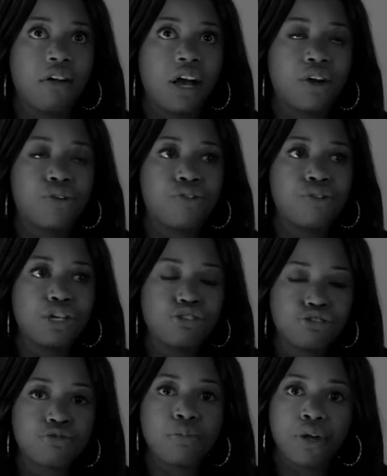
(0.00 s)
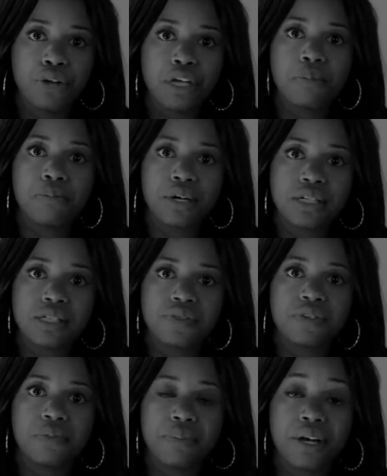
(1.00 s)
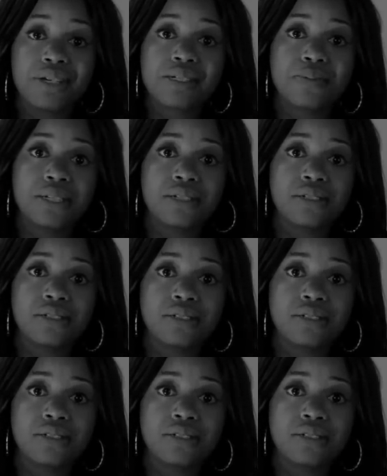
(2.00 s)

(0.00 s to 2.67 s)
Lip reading: agreed to marry him because of embarrassment.